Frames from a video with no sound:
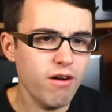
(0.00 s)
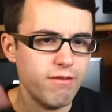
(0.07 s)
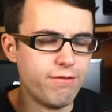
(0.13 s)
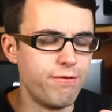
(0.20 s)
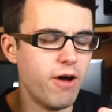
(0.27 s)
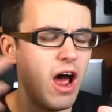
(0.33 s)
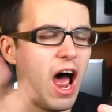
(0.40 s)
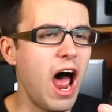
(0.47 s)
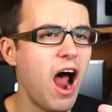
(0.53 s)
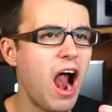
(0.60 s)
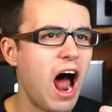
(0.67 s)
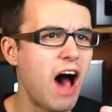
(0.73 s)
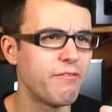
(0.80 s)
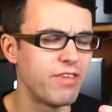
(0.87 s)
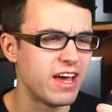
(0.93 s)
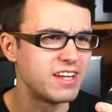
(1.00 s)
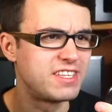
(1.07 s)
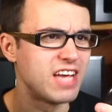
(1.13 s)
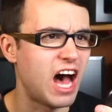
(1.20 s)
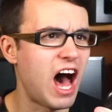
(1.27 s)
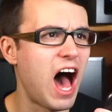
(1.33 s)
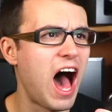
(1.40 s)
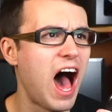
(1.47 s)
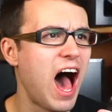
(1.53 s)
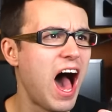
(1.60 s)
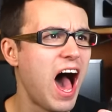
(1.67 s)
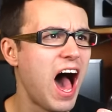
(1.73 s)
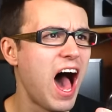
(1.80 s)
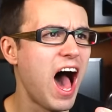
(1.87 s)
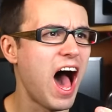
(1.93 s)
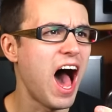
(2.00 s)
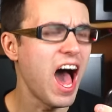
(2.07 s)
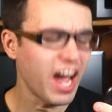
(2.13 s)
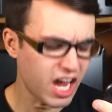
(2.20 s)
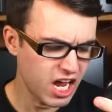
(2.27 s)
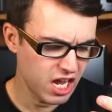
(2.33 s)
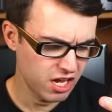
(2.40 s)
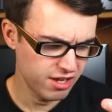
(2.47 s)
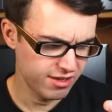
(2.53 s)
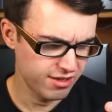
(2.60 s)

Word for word: Fear of the dark!